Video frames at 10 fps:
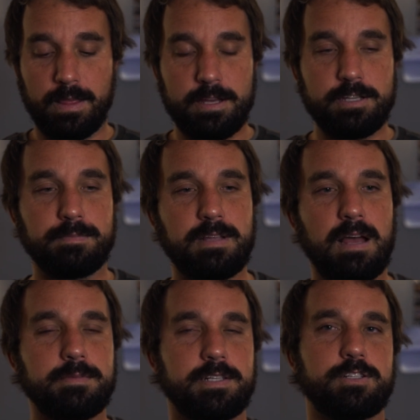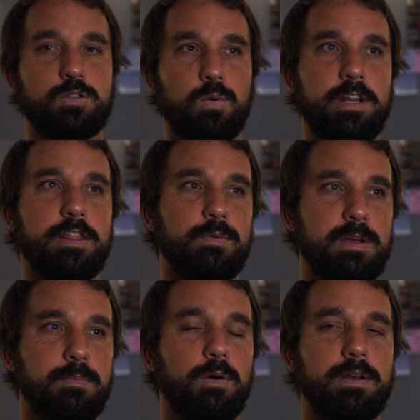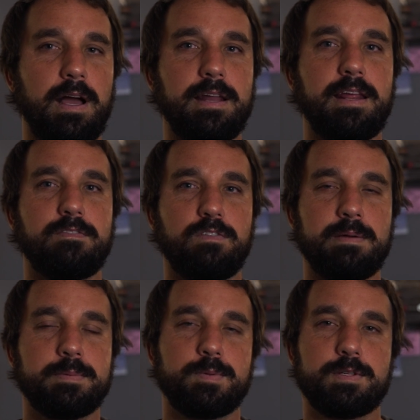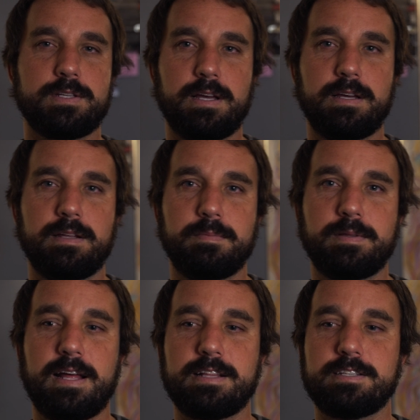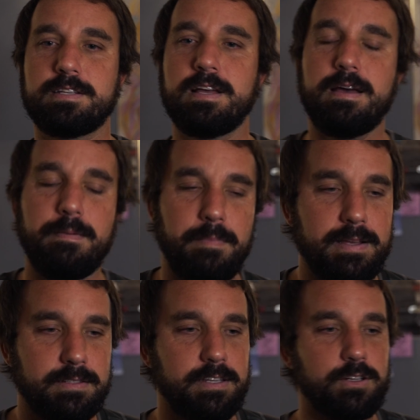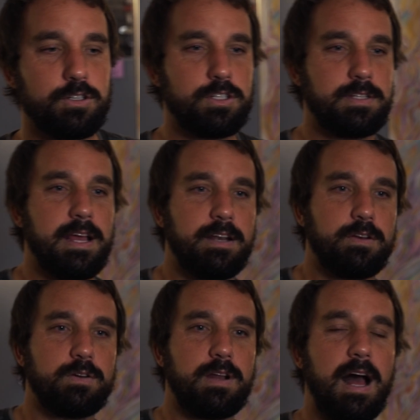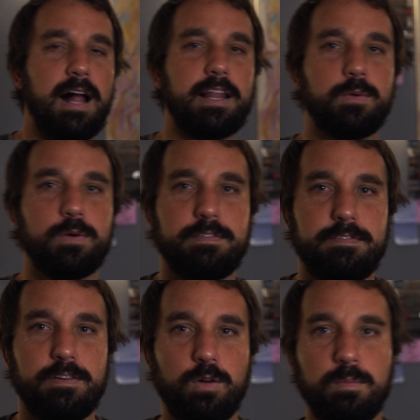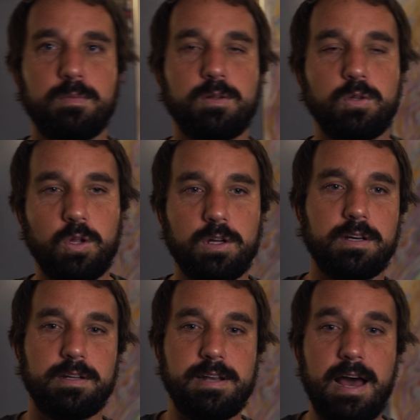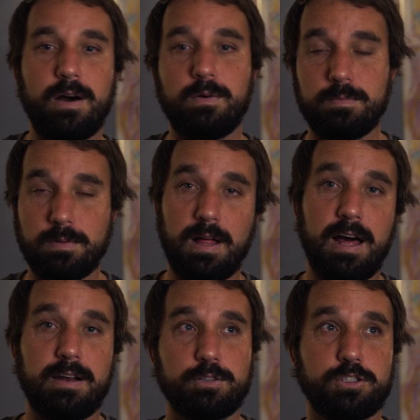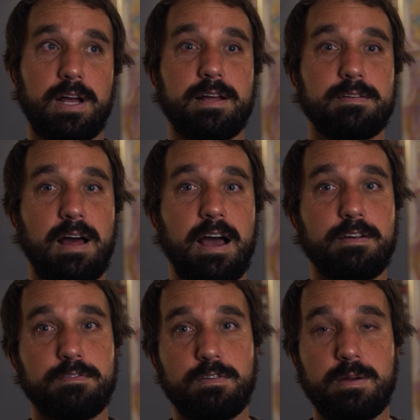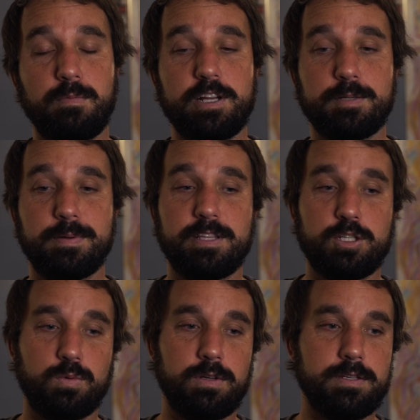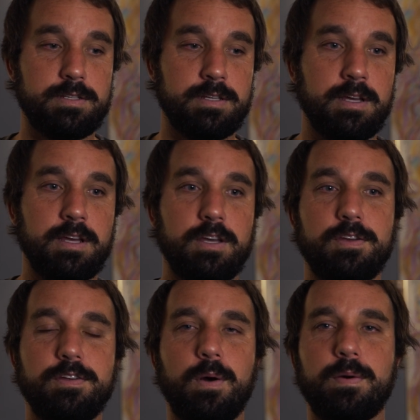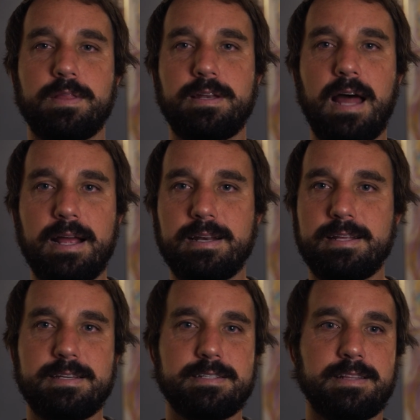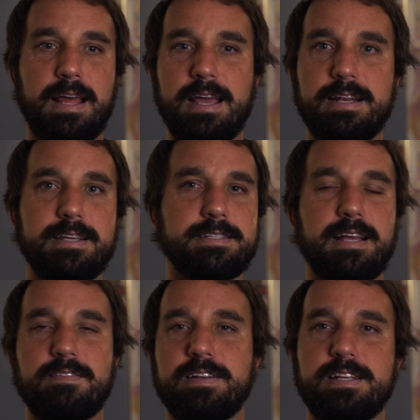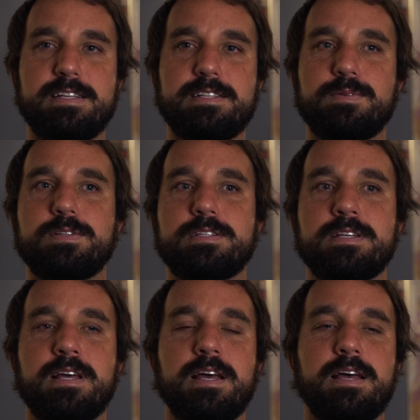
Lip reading: Sometimes it's 23.98 frames per second, but that's basically your standard Hollywood film look. Now a lot are shot in higher frame rates, but this was, in the 90s and the 80s, 70s. It was